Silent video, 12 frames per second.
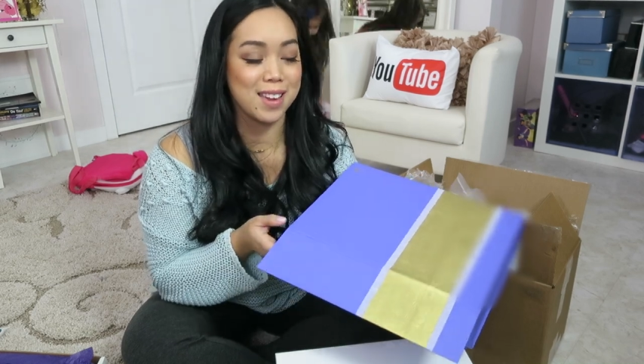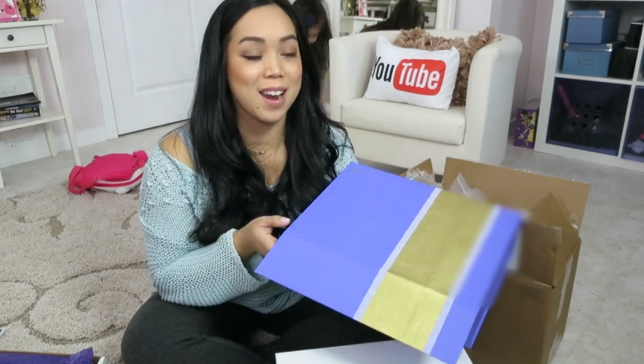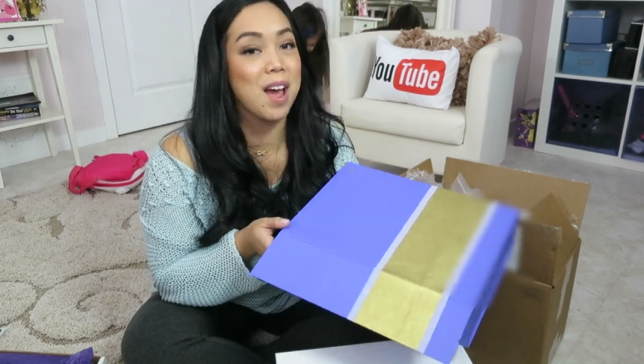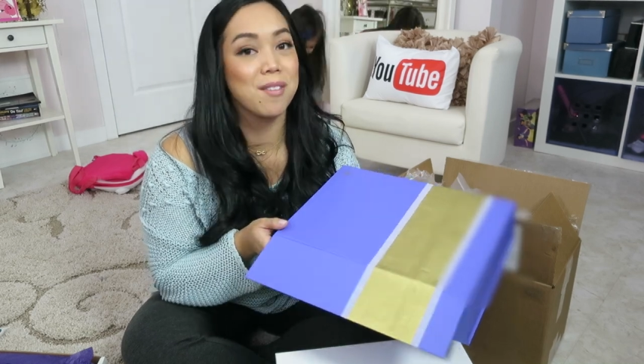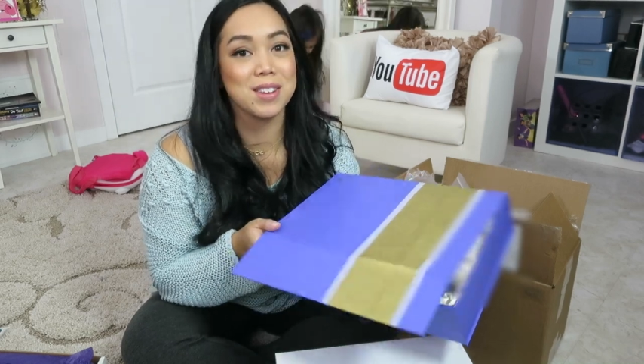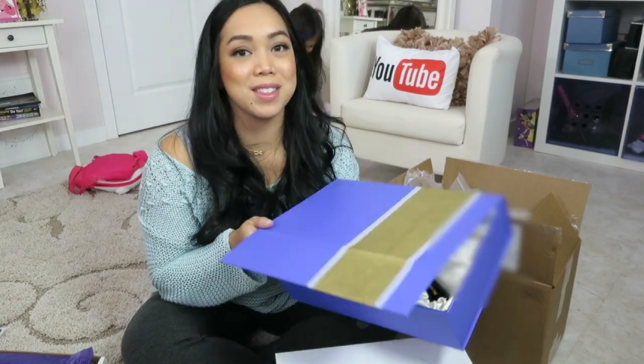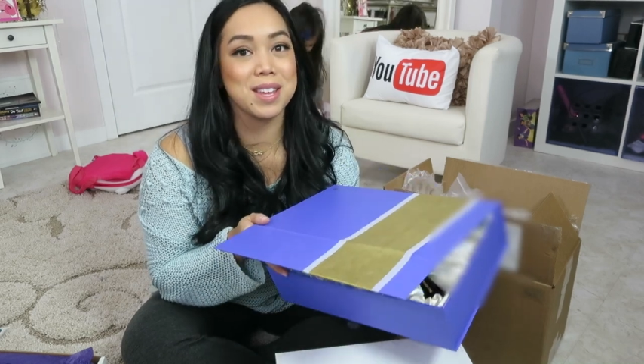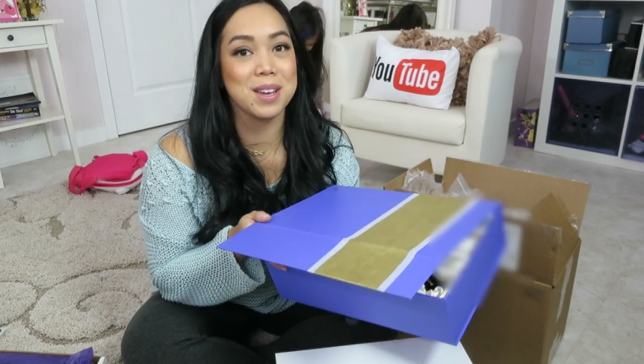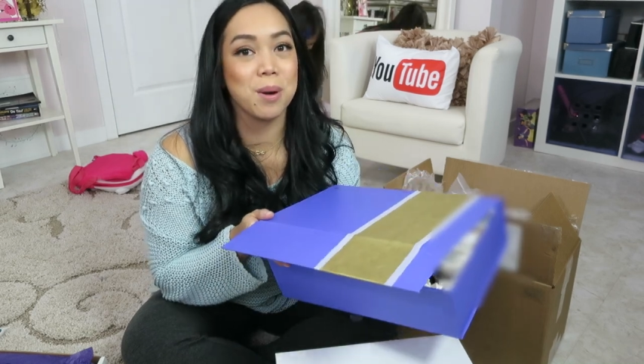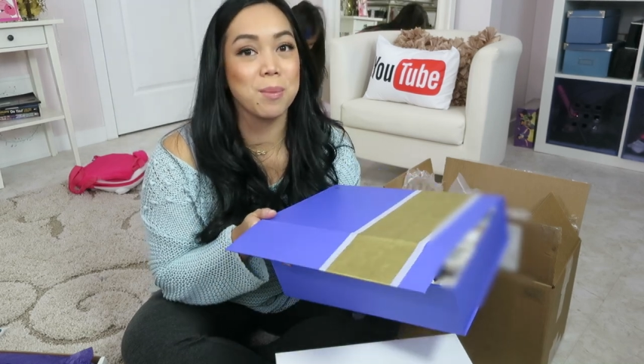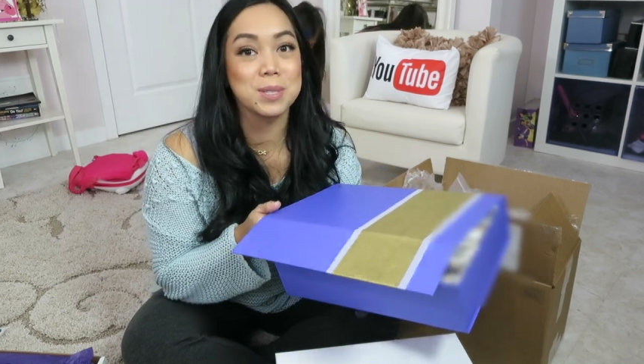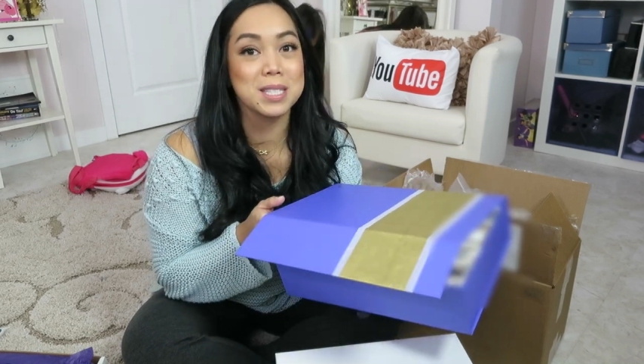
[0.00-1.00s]
and
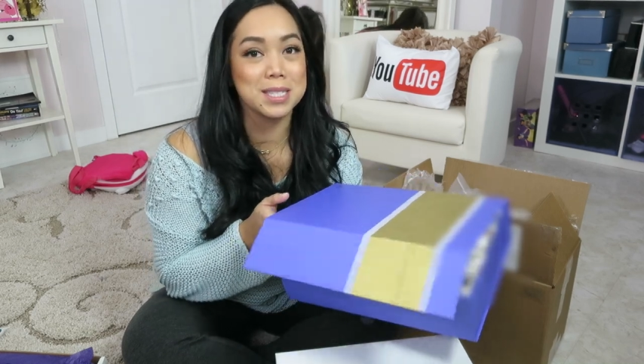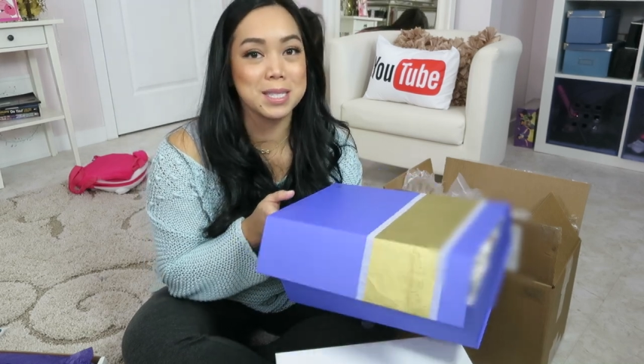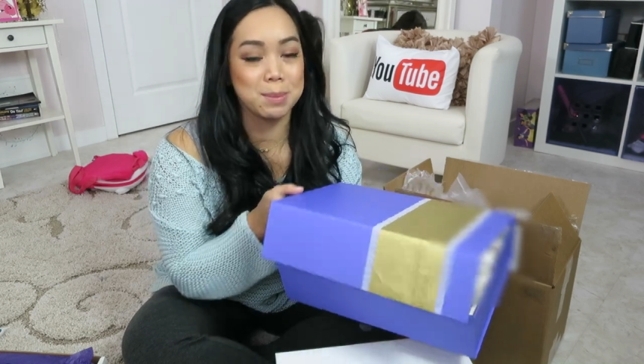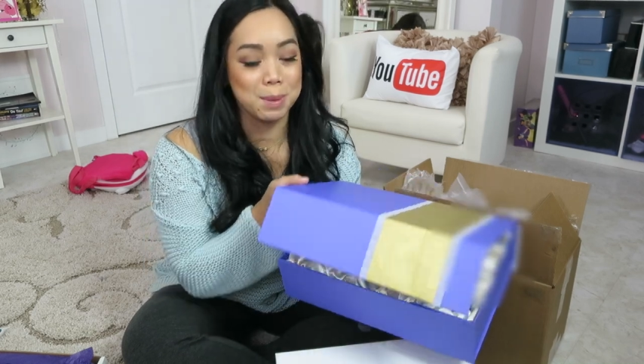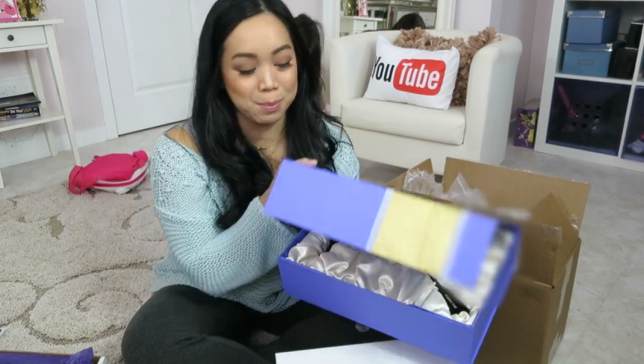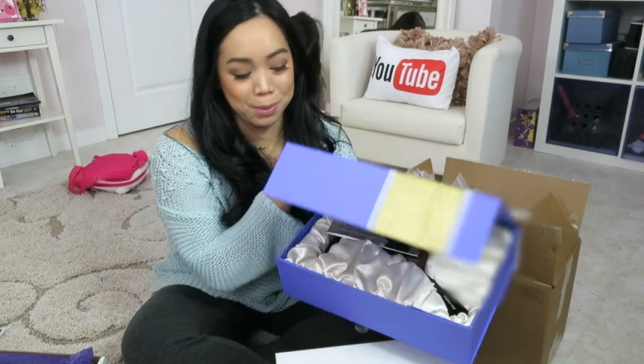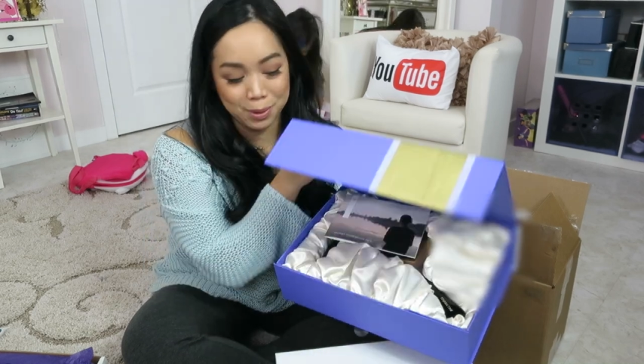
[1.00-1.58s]
everything almost has to be